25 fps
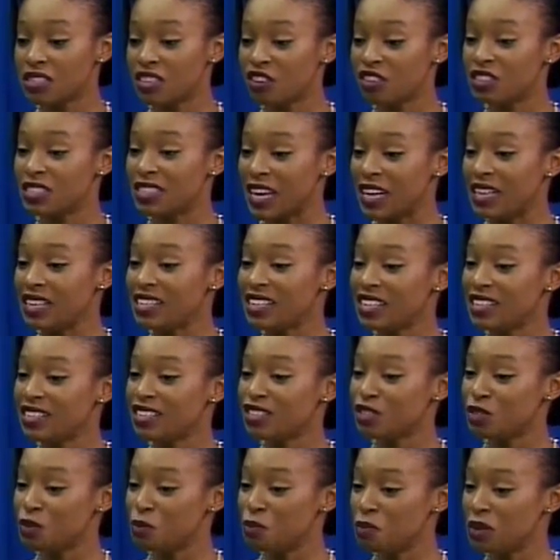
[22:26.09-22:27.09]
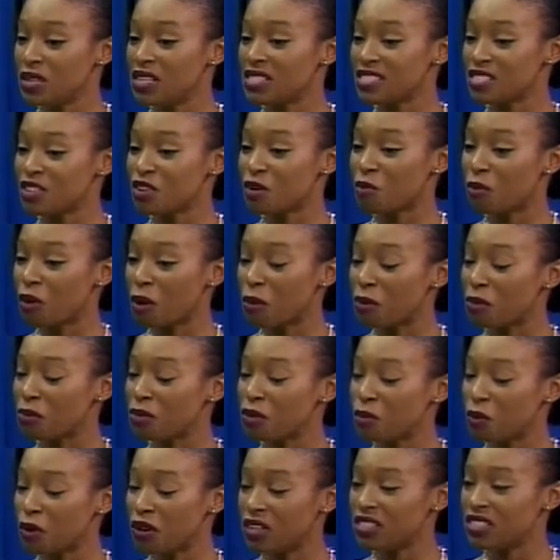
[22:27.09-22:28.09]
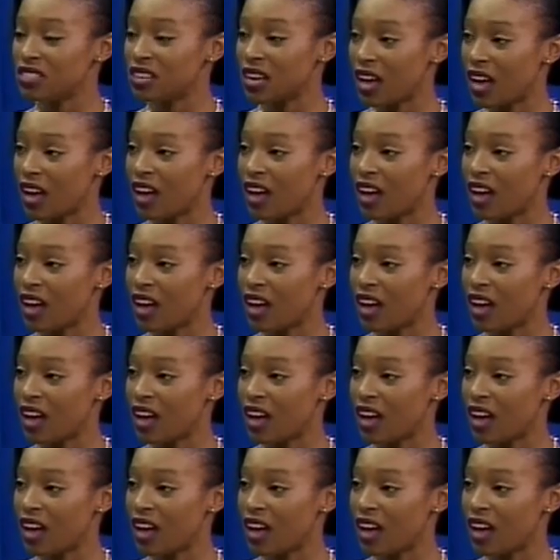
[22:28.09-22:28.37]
there's anything that you missed or probably want to